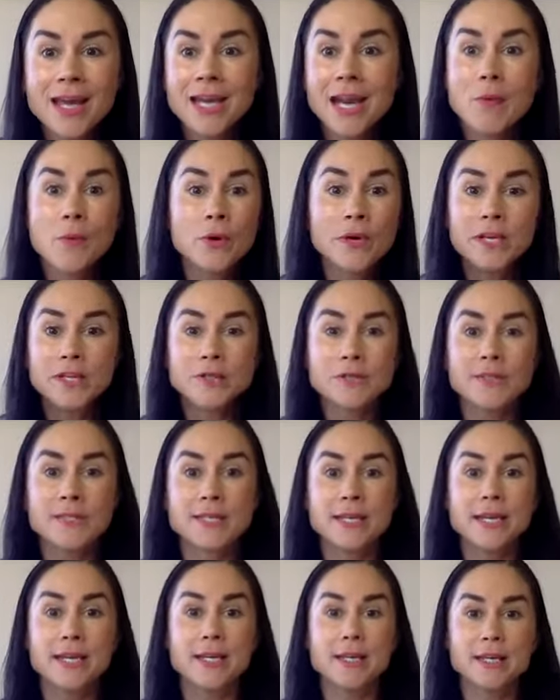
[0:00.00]
and I wanted to
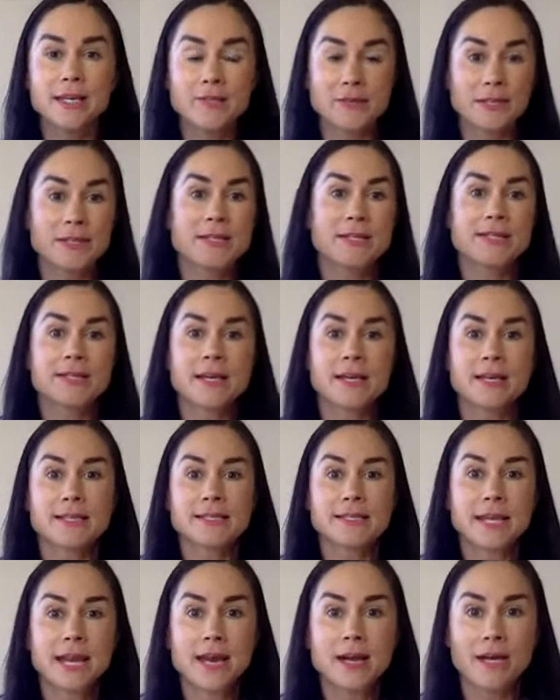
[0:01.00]
see if this is
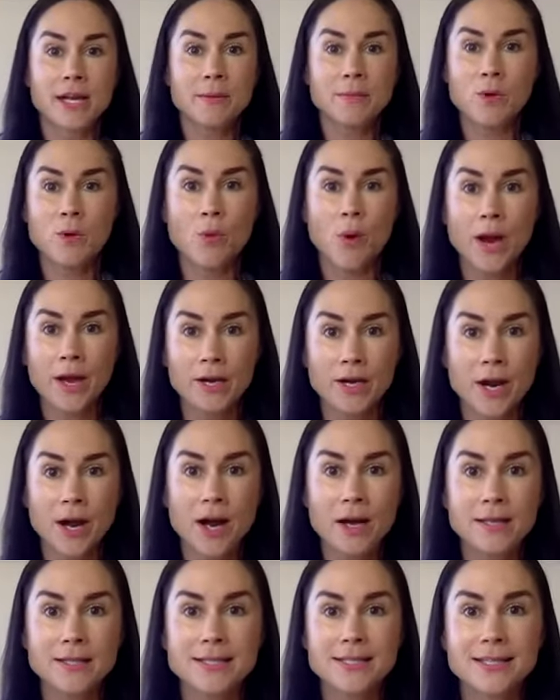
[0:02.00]
gonna scare him away or
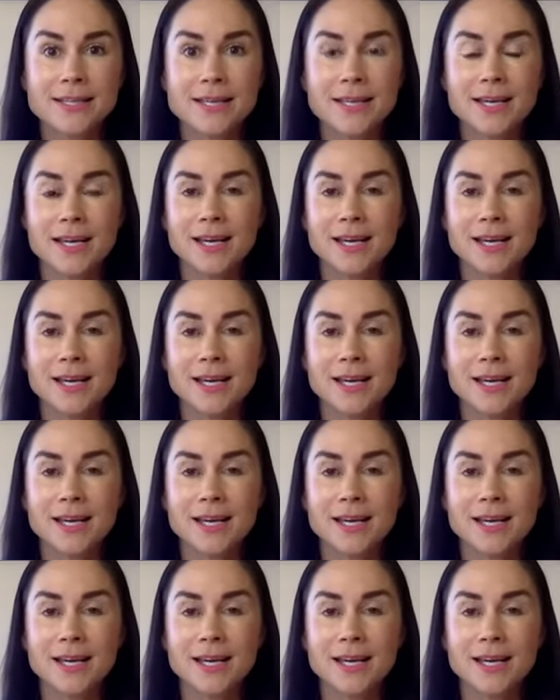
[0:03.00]
not.